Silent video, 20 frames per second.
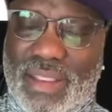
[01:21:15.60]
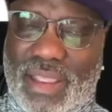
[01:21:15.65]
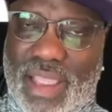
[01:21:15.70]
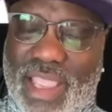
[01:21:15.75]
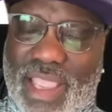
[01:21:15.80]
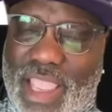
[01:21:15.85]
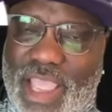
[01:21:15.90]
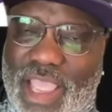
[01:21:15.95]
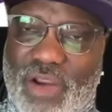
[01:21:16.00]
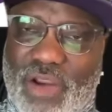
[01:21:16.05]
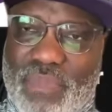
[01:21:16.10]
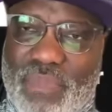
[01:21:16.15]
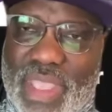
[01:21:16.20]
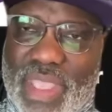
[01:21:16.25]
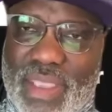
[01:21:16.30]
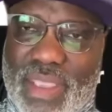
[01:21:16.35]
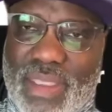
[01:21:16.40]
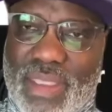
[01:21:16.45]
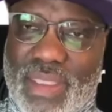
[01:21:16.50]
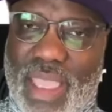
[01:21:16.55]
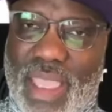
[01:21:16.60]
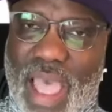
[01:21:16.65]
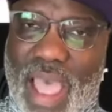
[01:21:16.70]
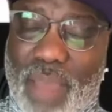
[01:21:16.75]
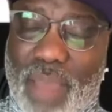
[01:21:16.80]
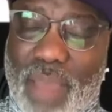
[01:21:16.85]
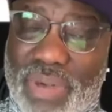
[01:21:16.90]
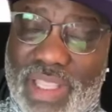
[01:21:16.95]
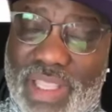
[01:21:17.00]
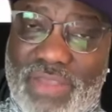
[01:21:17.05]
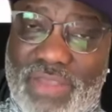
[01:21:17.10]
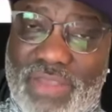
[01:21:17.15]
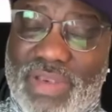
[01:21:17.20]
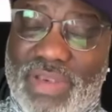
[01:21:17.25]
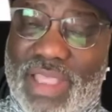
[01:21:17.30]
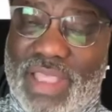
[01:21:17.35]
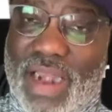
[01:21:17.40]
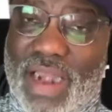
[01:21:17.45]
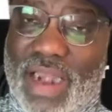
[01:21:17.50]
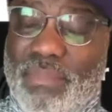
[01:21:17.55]
ahead of me. I'm
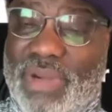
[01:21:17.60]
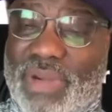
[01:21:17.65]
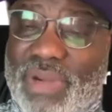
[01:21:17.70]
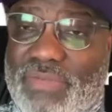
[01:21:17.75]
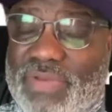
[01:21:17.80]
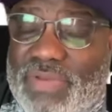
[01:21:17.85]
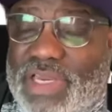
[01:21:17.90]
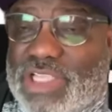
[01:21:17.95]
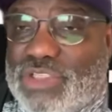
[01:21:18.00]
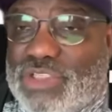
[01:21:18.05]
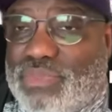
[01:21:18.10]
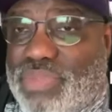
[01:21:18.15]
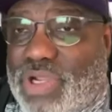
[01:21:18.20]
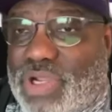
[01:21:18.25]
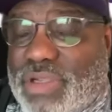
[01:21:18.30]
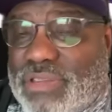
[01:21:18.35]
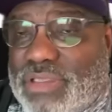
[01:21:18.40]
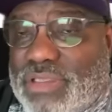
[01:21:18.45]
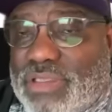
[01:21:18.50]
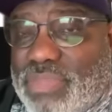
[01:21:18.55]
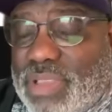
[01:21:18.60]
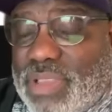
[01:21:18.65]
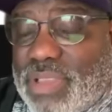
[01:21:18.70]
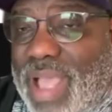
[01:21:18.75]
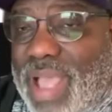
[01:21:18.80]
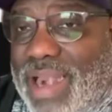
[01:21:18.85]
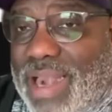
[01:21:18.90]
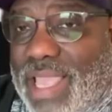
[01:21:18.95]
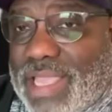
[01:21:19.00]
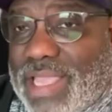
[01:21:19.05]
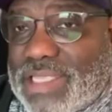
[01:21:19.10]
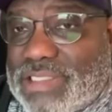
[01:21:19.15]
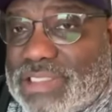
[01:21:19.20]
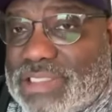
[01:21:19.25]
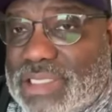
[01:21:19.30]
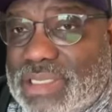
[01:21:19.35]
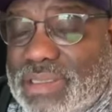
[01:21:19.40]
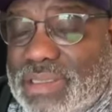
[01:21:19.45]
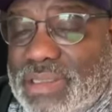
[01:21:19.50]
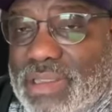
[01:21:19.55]
believing that I'm leaving this book to be my
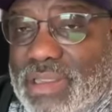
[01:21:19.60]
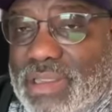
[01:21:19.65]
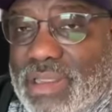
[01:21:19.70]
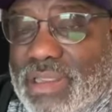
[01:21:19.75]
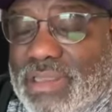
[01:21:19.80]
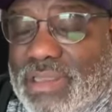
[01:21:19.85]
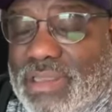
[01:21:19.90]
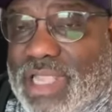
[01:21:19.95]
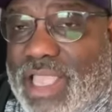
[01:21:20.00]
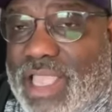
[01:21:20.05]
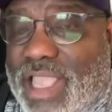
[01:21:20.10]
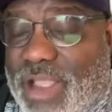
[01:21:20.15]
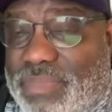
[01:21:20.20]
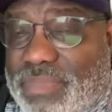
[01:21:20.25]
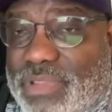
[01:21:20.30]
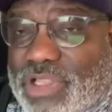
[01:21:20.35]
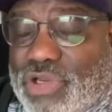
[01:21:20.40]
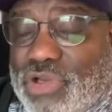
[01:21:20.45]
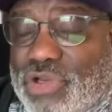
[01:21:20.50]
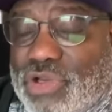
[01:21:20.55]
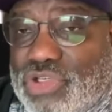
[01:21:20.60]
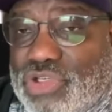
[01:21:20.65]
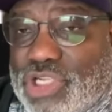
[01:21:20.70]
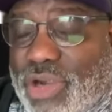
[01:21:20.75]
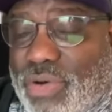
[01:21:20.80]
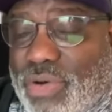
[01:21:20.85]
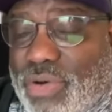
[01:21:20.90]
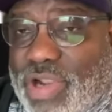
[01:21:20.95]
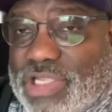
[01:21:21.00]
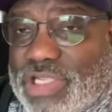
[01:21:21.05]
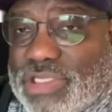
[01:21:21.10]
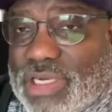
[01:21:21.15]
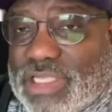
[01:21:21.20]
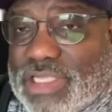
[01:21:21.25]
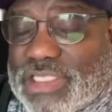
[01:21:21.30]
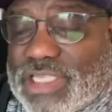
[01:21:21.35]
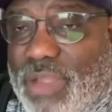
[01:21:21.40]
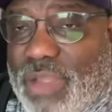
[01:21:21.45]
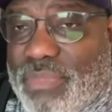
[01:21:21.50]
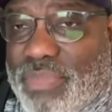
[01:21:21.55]
legacy, to help the new generation
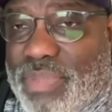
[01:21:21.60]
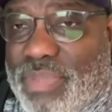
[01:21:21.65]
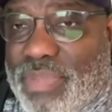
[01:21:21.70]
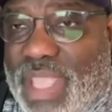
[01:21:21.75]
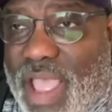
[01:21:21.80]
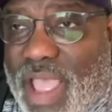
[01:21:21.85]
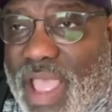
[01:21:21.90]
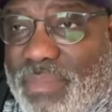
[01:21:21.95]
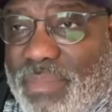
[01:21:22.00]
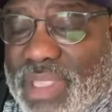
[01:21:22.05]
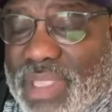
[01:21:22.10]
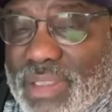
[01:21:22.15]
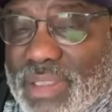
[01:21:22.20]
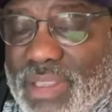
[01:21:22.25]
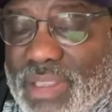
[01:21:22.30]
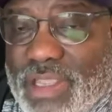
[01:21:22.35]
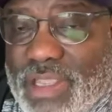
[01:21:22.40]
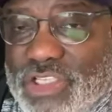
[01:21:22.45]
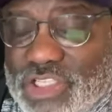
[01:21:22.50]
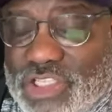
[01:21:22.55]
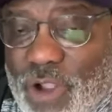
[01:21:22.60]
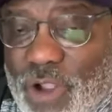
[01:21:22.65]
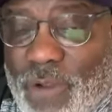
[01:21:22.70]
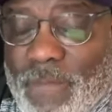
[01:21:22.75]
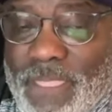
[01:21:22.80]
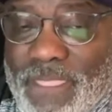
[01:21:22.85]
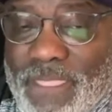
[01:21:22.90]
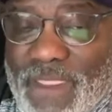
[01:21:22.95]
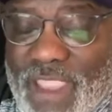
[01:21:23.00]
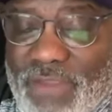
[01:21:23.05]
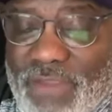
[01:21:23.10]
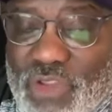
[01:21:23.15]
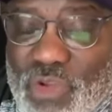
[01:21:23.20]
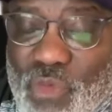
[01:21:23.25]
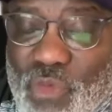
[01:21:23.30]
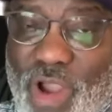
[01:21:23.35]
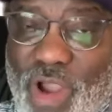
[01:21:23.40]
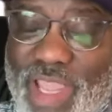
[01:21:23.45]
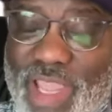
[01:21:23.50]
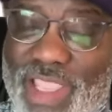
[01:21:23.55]
that's coming behind me. So if
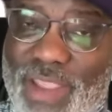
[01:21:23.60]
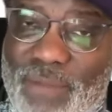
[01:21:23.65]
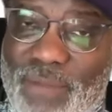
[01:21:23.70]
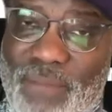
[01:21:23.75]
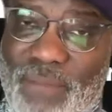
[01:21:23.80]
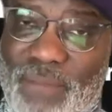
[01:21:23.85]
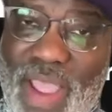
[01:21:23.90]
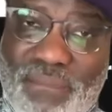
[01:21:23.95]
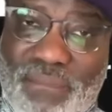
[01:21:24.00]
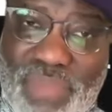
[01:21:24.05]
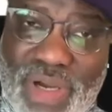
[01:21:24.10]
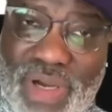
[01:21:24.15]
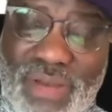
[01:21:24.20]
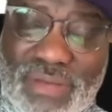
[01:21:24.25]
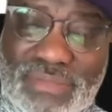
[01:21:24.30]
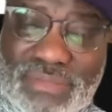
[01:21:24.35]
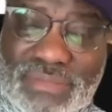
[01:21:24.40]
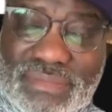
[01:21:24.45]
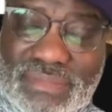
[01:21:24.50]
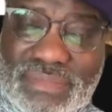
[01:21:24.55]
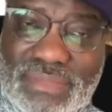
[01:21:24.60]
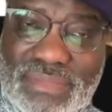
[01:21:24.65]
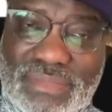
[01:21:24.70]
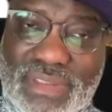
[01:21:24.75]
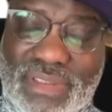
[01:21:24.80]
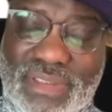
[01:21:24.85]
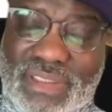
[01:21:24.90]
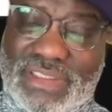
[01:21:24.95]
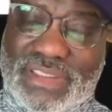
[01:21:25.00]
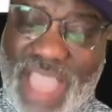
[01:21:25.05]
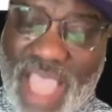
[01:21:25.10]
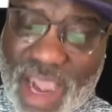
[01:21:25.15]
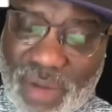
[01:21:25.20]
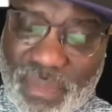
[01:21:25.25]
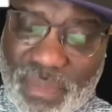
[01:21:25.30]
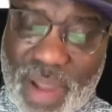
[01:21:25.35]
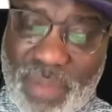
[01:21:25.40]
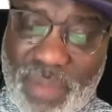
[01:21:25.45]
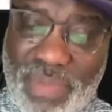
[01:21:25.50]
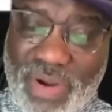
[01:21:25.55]
you want to get my book, the
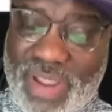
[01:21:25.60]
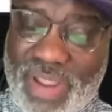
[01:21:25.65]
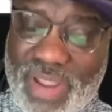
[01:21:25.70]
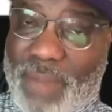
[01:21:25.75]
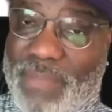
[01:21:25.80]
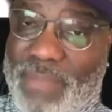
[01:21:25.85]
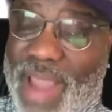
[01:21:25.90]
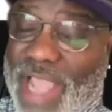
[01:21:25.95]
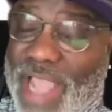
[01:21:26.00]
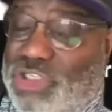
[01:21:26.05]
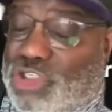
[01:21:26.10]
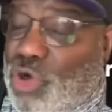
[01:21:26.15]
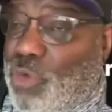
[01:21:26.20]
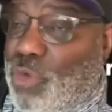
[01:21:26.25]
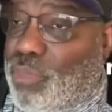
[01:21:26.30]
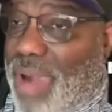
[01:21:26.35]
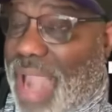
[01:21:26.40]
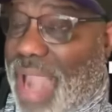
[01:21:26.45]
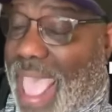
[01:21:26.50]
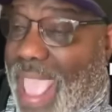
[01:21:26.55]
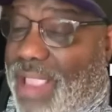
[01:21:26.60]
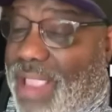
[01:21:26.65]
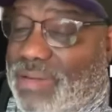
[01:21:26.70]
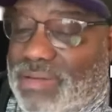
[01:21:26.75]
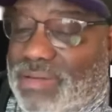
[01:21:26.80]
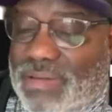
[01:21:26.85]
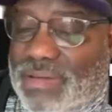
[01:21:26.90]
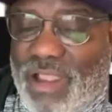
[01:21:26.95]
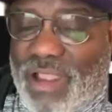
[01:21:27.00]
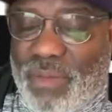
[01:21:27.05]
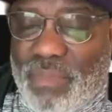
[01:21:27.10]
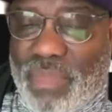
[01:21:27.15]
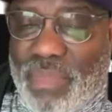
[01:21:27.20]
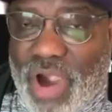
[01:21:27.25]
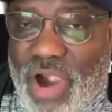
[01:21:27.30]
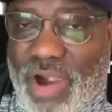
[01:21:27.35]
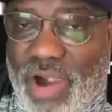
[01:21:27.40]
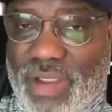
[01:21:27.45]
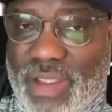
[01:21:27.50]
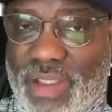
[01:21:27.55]
title of my book, I'm Not Your Black,
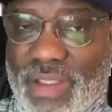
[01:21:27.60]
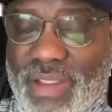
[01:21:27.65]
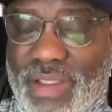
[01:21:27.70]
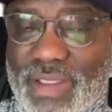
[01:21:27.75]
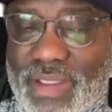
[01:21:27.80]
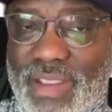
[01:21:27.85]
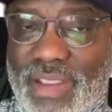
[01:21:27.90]
America,